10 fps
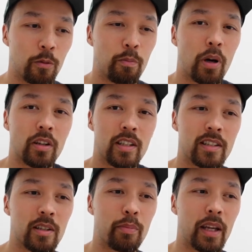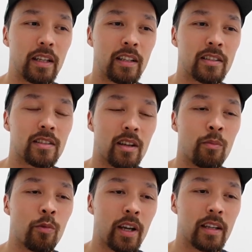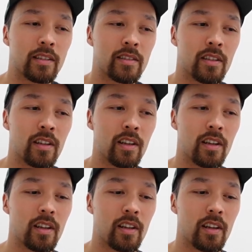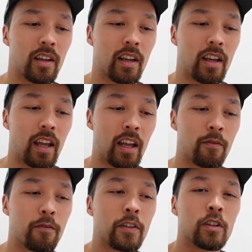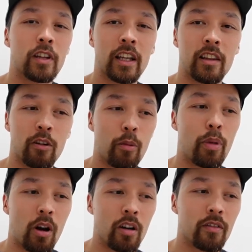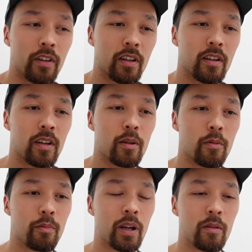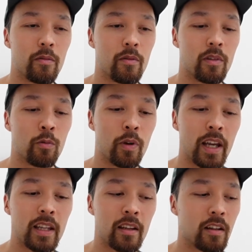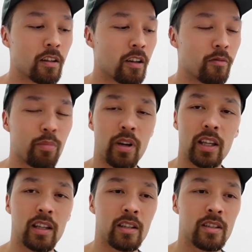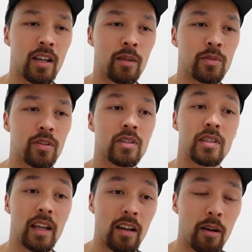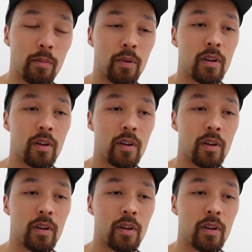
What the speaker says: participate in some ways and feel like they're a part of it. But the way that a lot of breaking jams are set up,